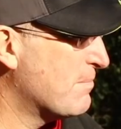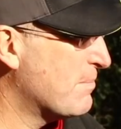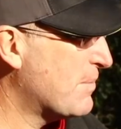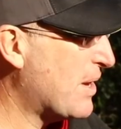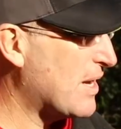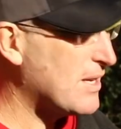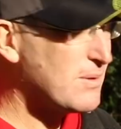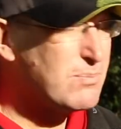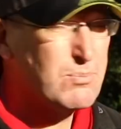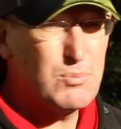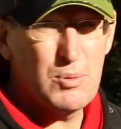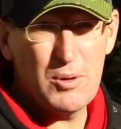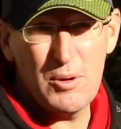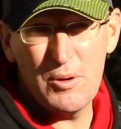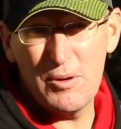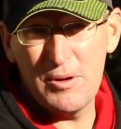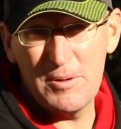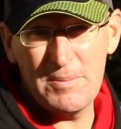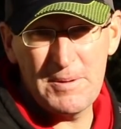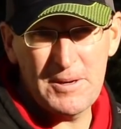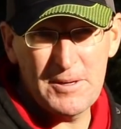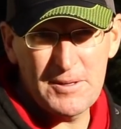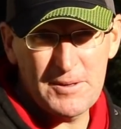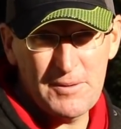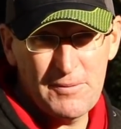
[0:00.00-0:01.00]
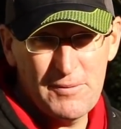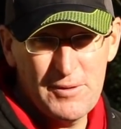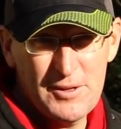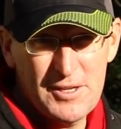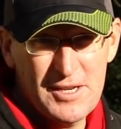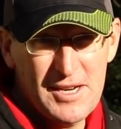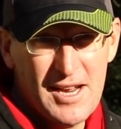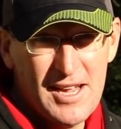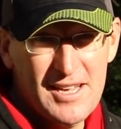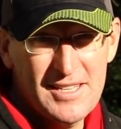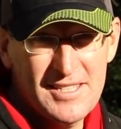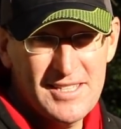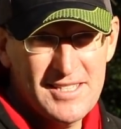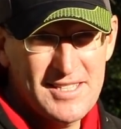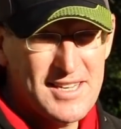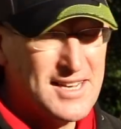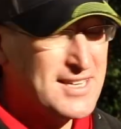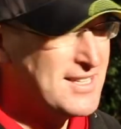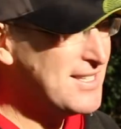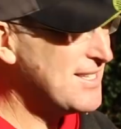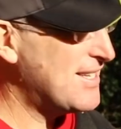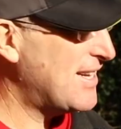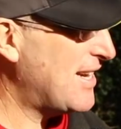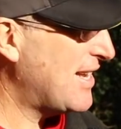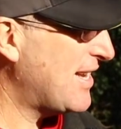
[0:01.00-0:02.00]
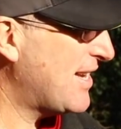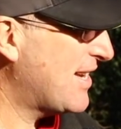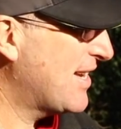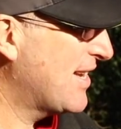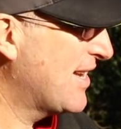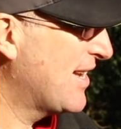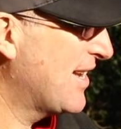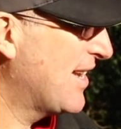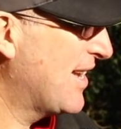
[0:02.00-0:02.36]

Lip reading: That's purely because I'm fishing 8 to 10 slick